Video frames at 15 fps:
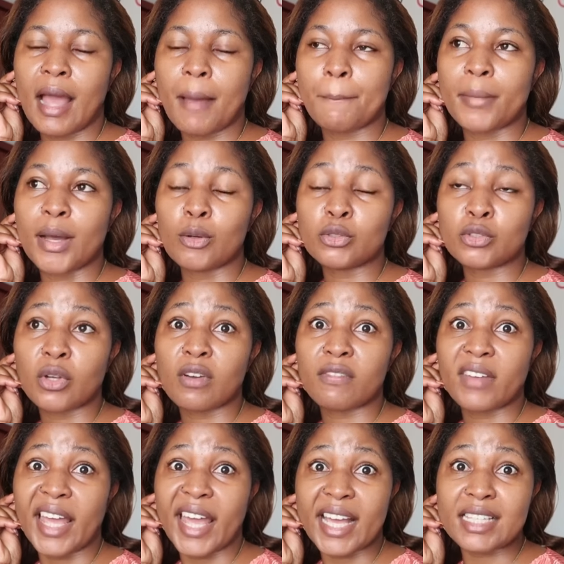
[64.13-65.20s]
amount
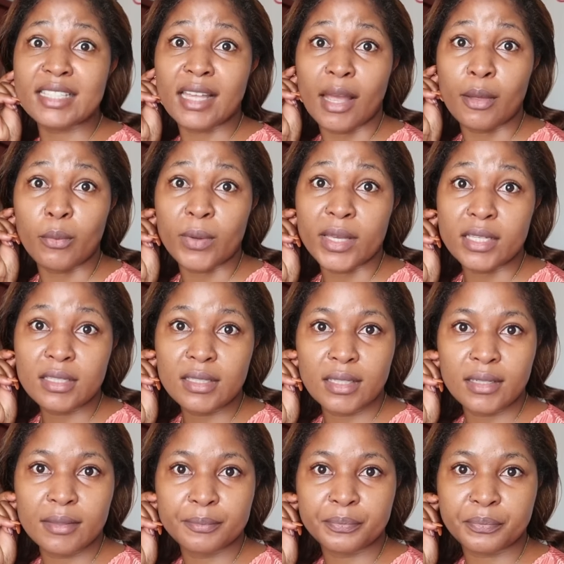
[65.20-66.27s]
of eggs I waste,
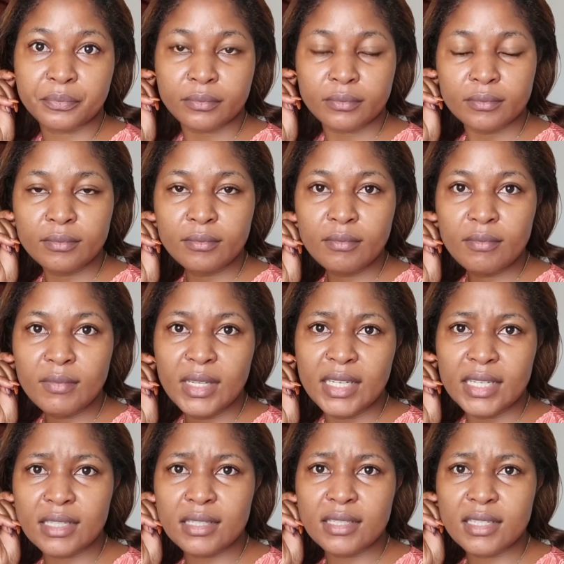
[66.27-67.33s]

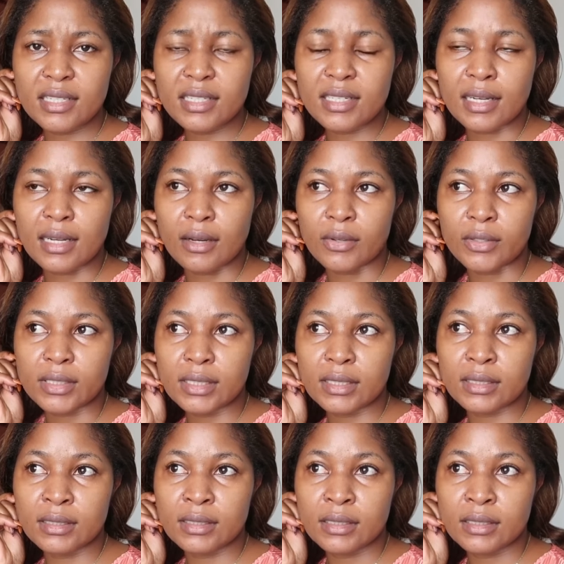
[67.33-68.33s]
it's just a lot.